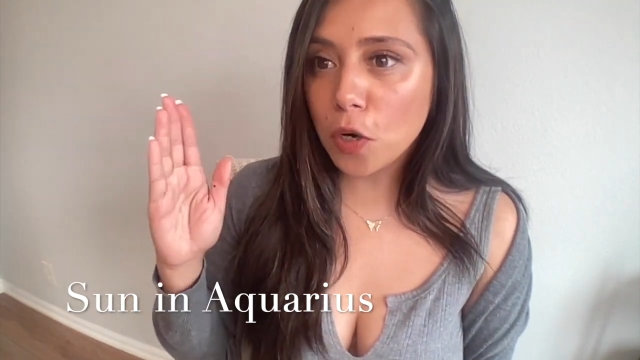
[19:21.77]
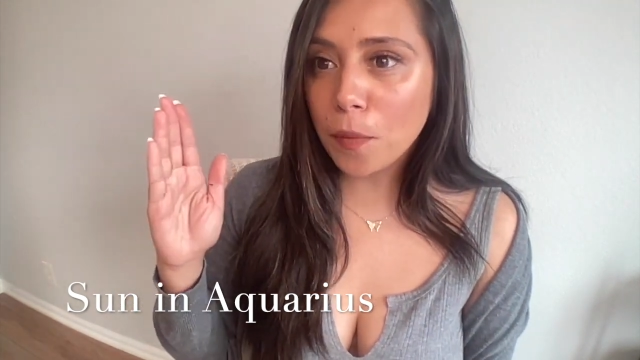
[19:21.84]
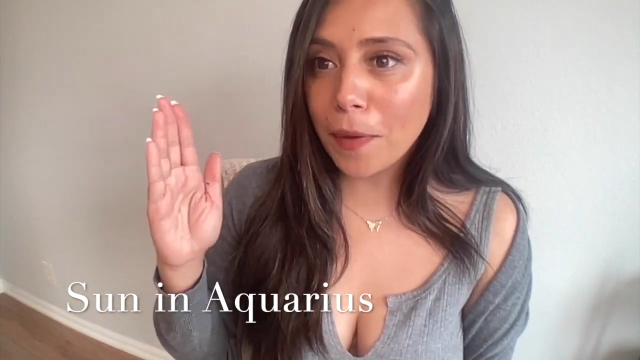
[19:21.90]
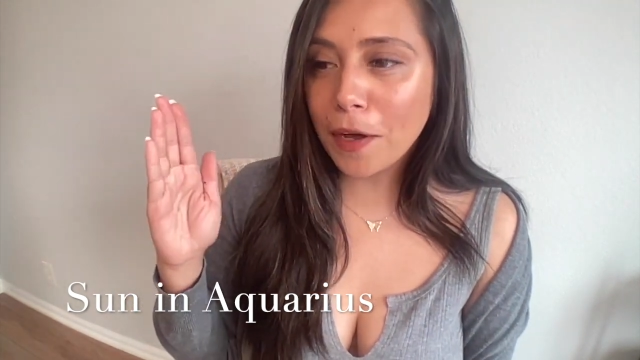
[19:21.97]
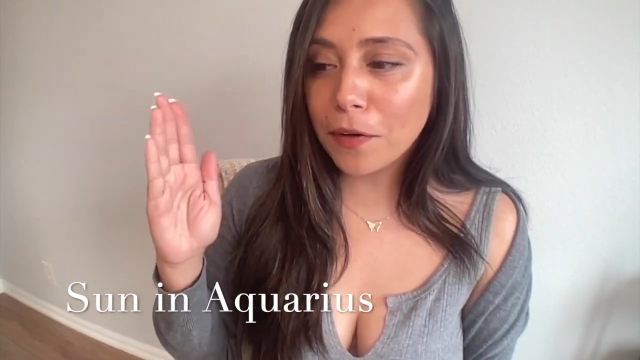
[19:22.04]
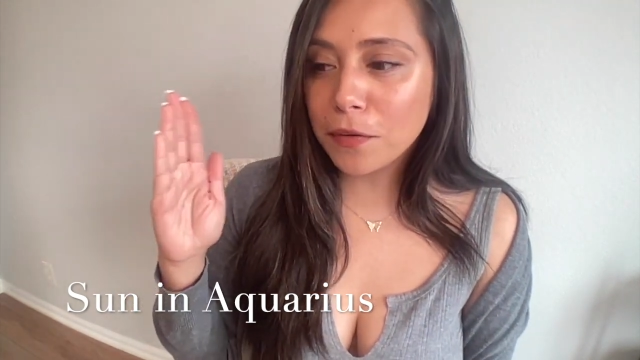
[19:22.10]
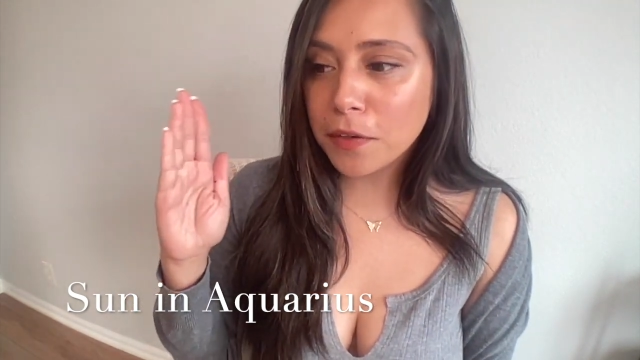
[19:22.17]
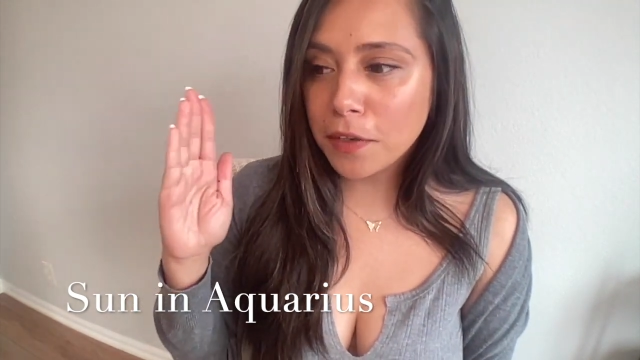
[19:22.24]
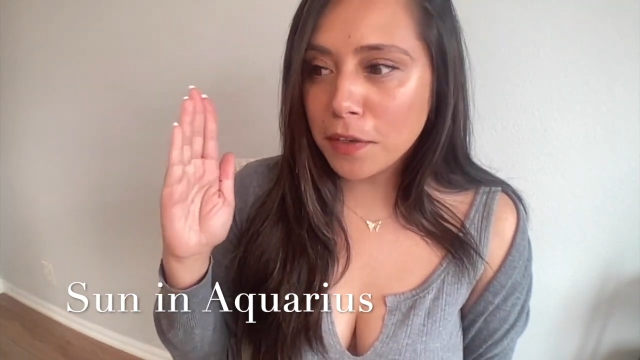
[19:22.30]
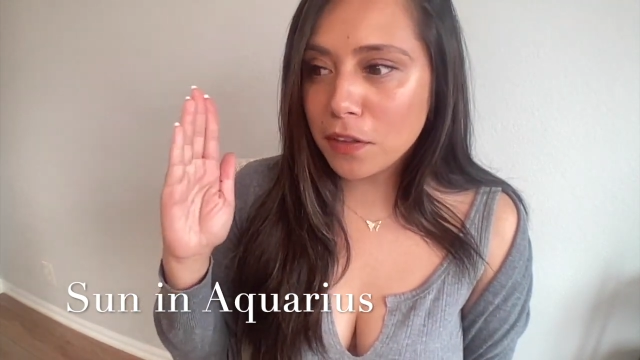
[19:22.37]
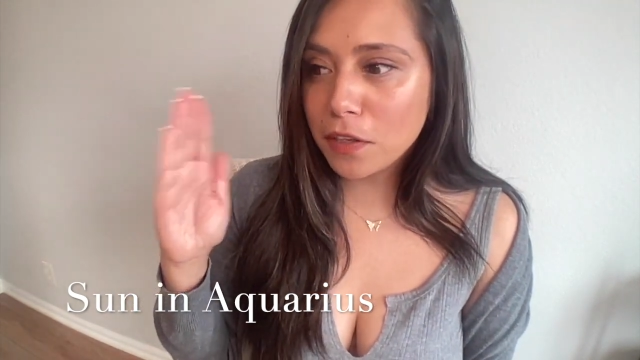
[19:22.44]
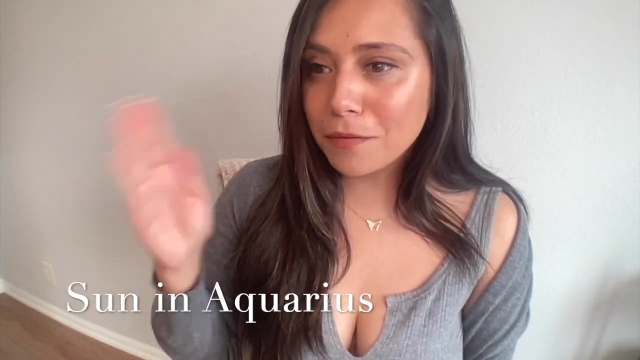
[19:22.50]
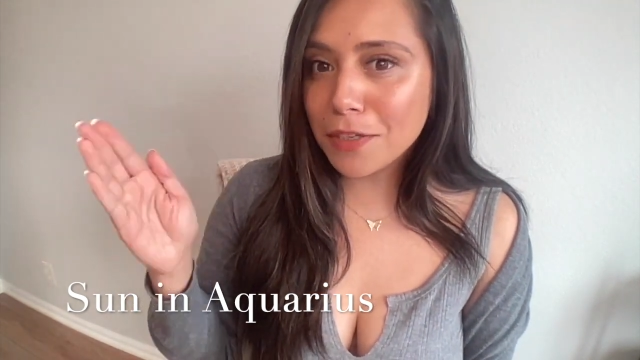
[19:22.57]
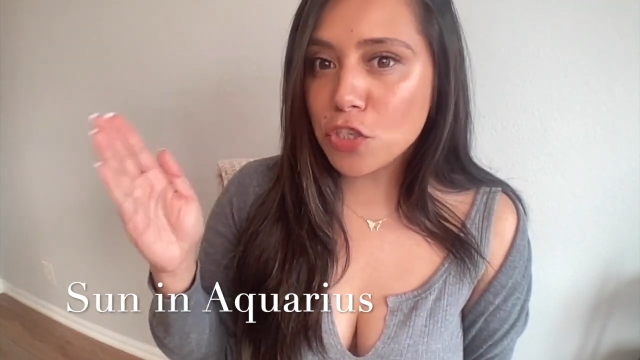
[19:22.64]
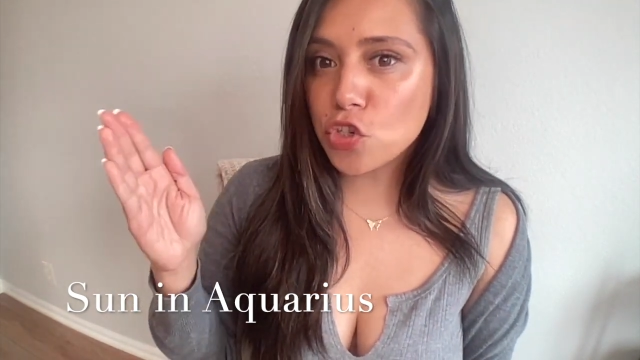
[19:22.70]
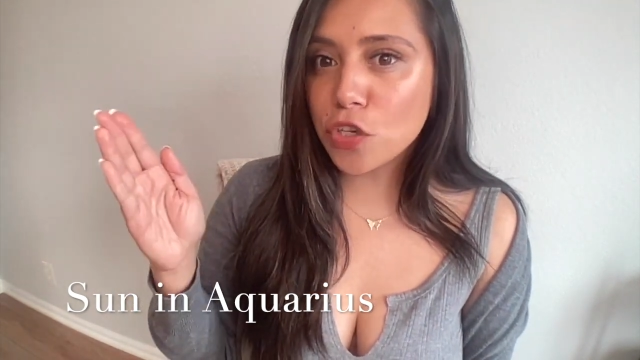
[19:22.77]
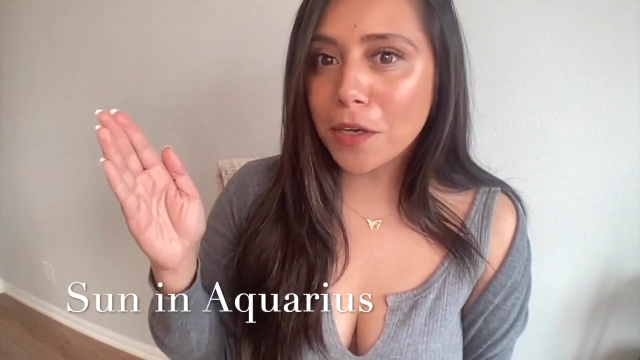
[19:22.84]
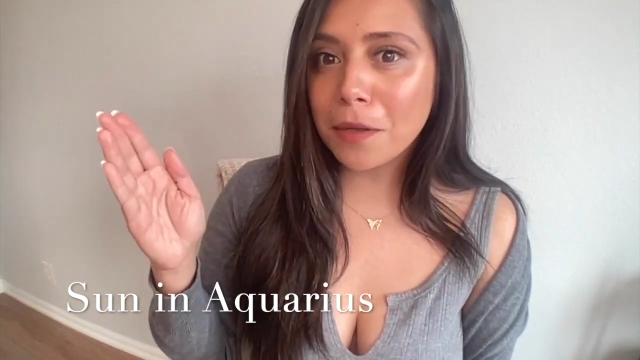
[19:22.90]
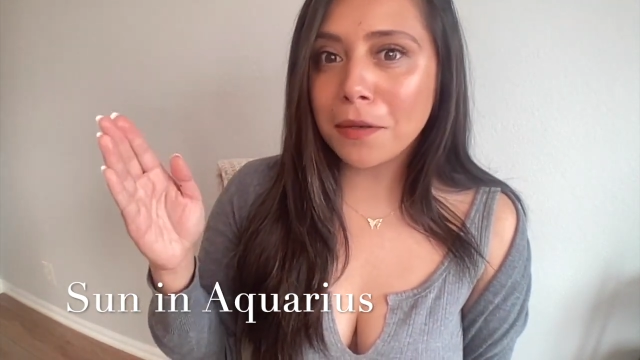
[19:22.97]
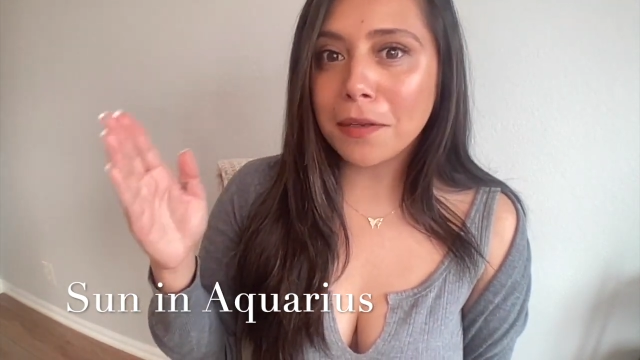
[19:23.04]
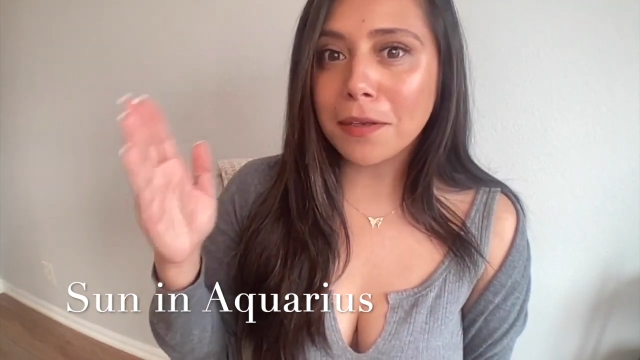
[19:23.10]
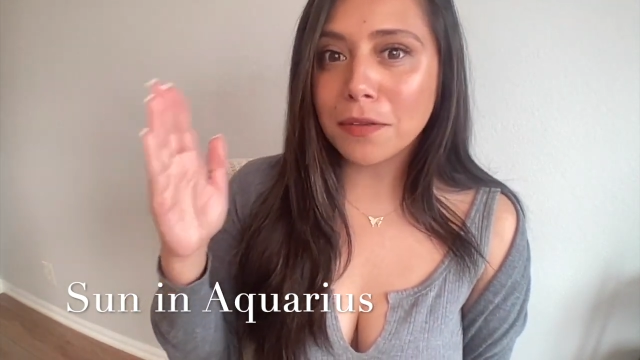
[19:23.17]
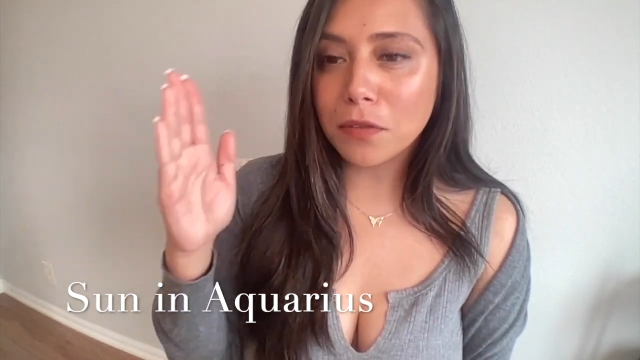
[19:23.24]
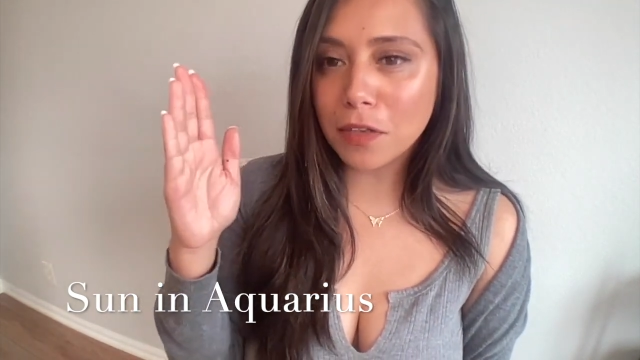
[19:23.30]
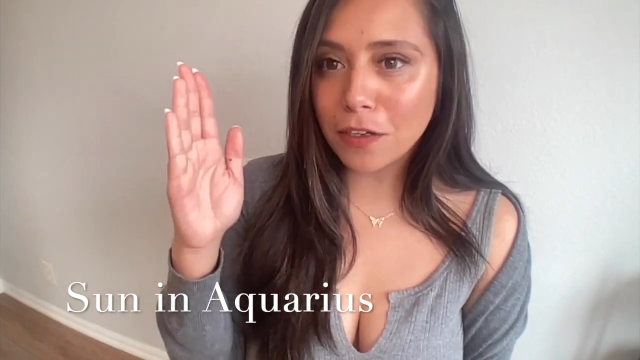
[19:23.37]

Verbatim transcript: about the mission and,